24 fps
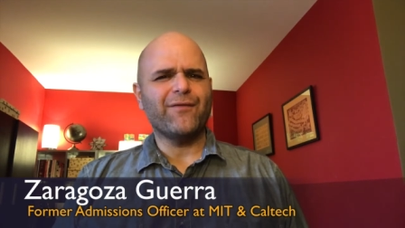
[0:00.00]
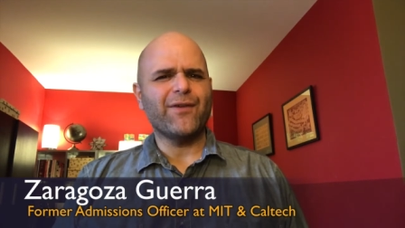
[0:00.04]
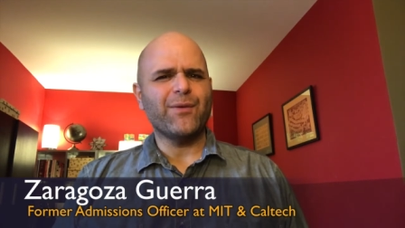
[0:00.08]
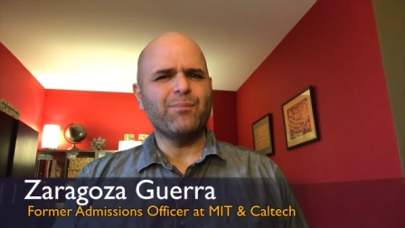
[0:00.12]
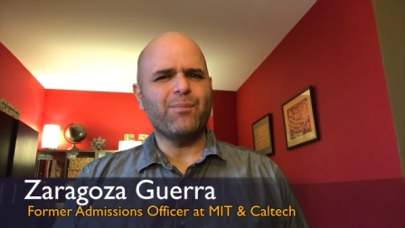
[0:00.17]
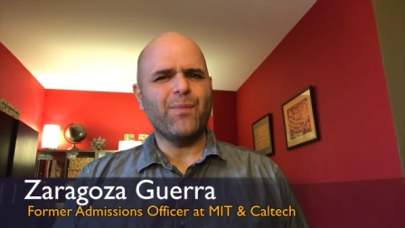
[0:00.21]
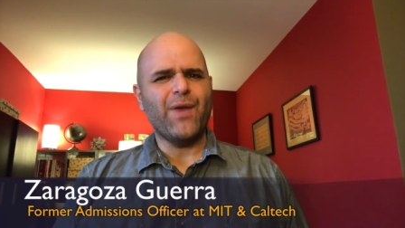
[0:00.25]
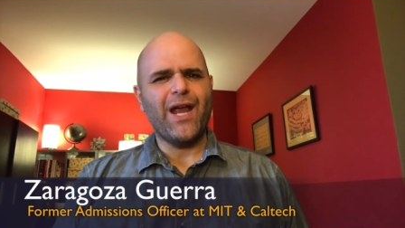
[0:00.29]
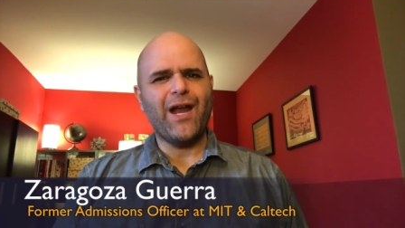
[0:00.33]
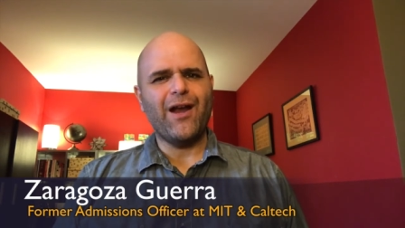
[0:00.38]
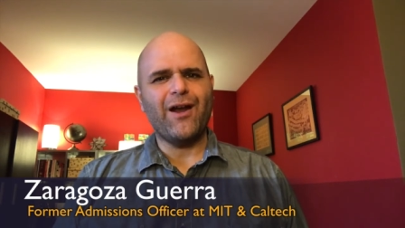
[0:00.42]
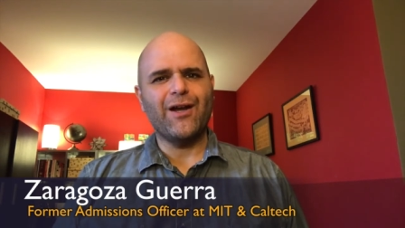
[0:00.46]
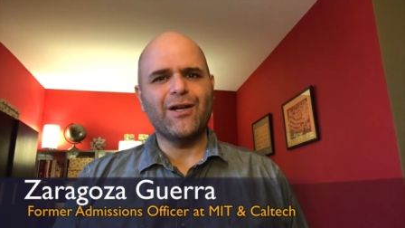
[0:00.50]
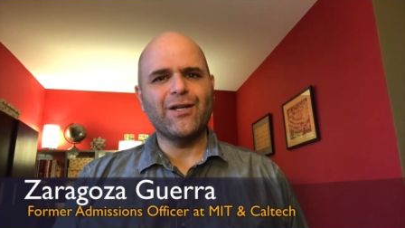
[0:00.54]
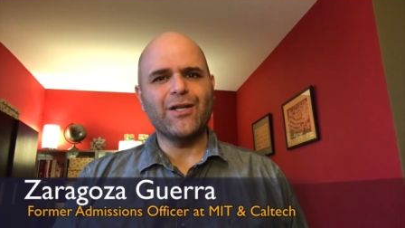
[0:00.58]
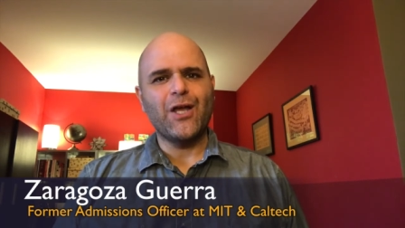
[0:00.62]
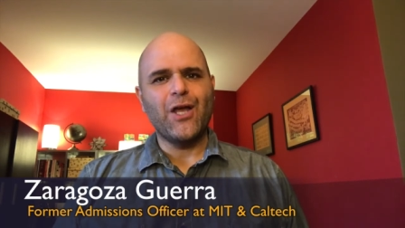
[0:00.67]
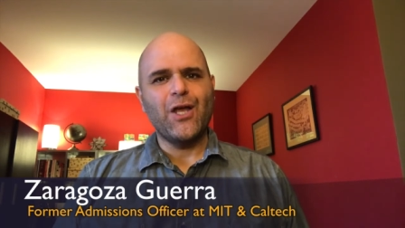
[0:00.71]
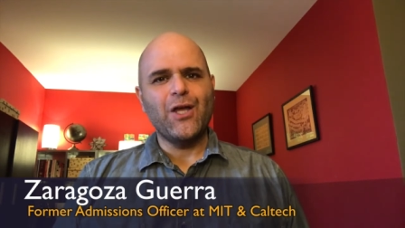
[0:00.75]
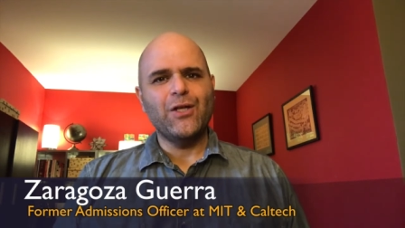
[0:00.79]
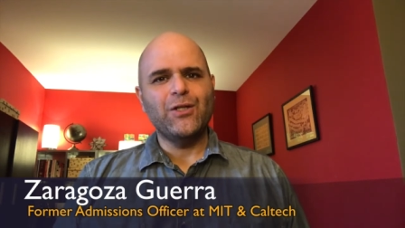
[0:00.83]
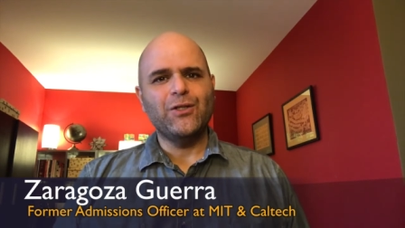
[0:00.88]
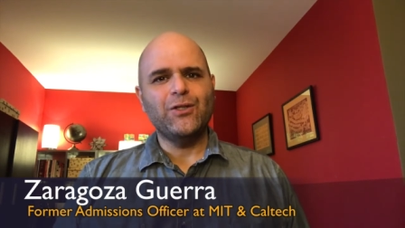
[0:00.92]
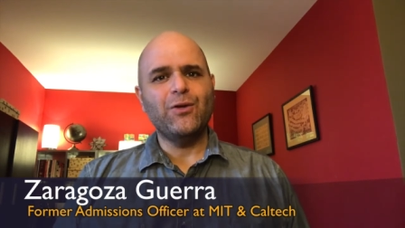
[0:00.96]
compared
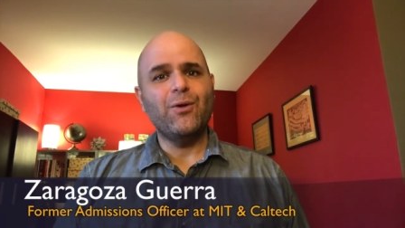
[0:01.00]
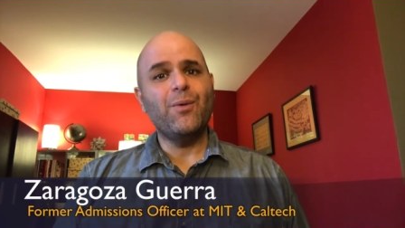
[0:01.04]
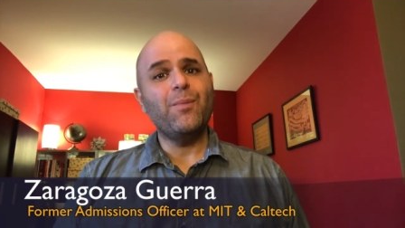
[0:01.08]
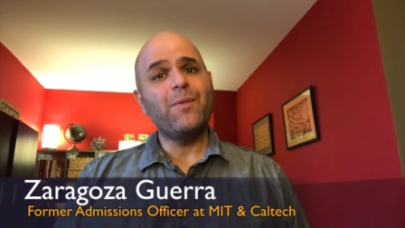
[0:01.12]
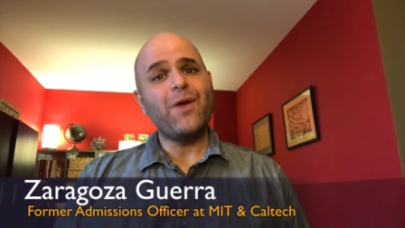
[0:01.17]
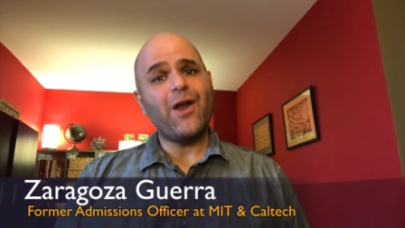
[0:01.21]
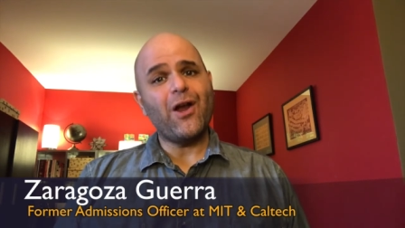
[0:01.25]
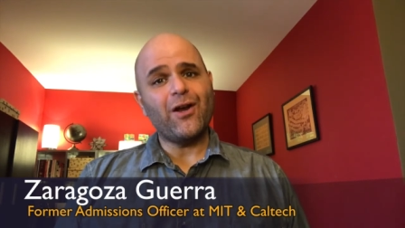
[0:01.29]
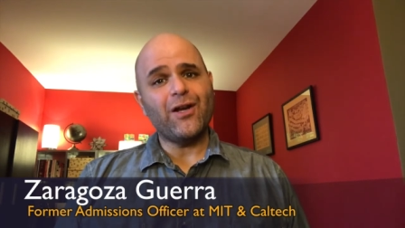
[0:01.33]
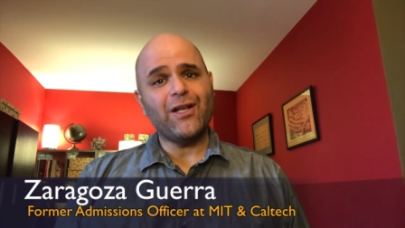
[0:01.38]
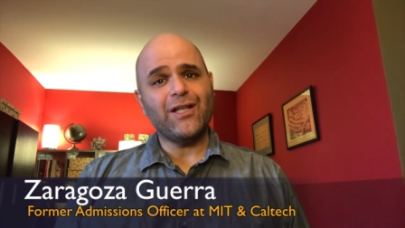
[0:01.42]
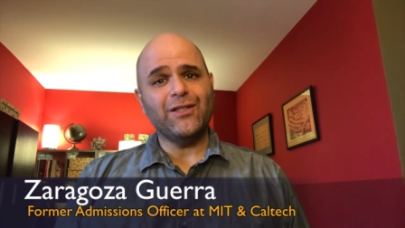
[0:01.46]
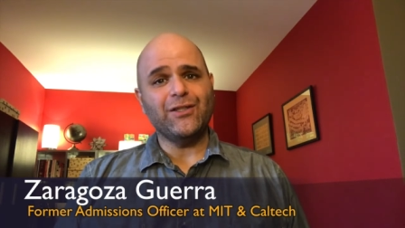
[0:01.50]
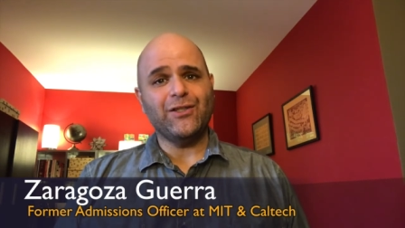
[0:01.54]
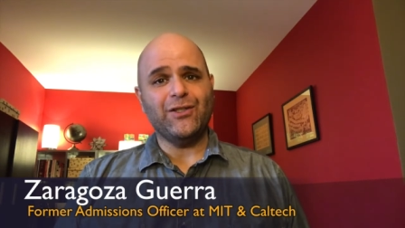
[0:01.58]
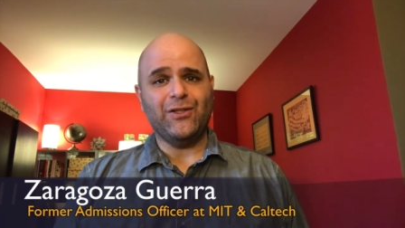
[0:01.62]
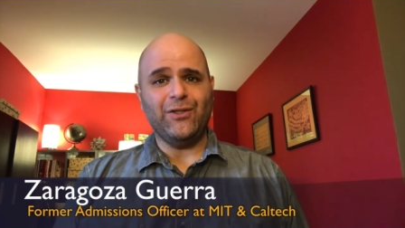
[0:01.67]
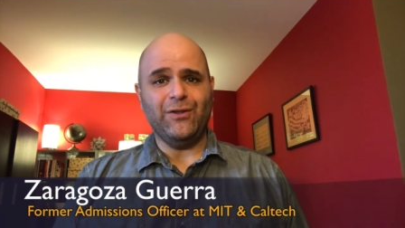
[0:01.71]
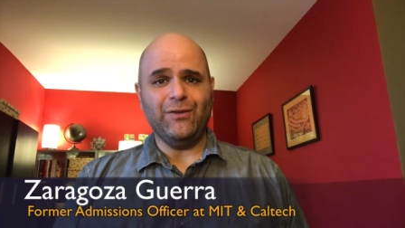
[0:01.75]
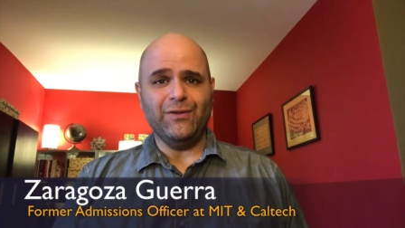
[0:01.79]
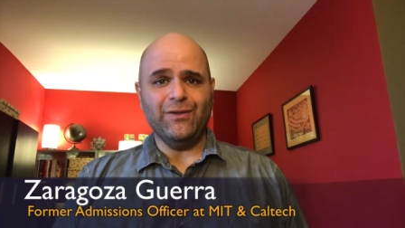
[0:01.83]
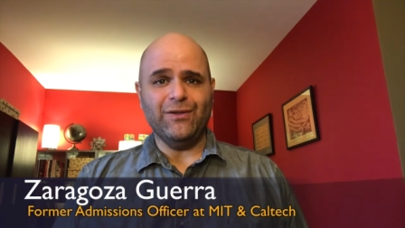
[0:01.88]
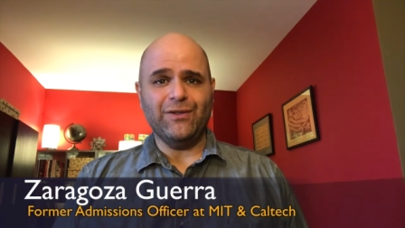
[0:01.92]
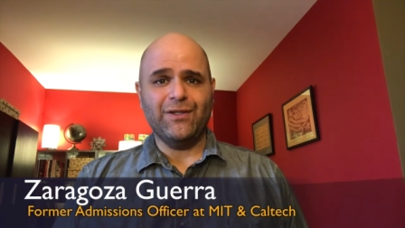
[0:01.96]
to American
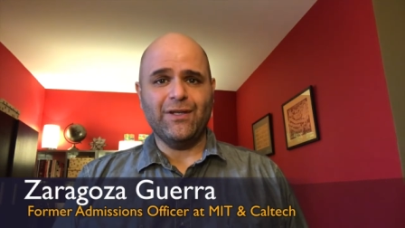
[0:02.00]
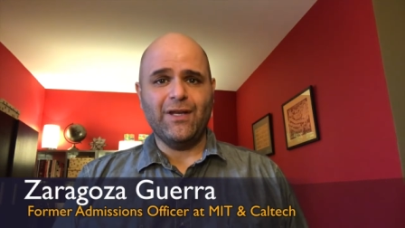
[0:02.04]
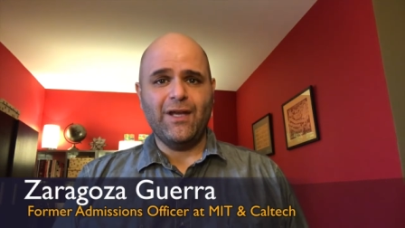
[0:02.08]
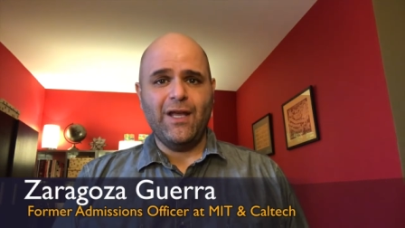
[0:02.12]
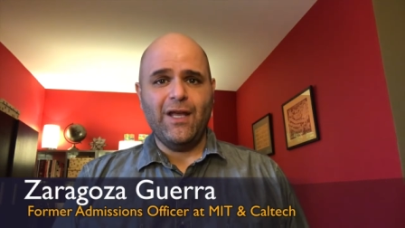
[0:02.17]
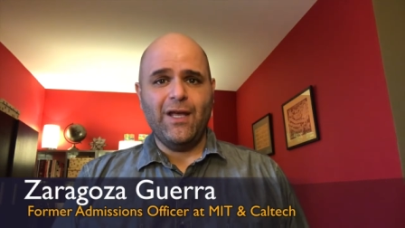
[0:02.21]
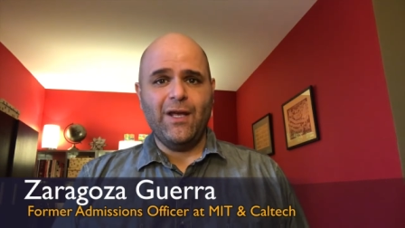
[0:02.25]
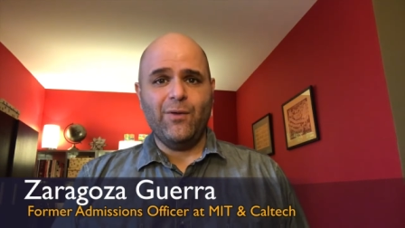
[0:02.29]
students.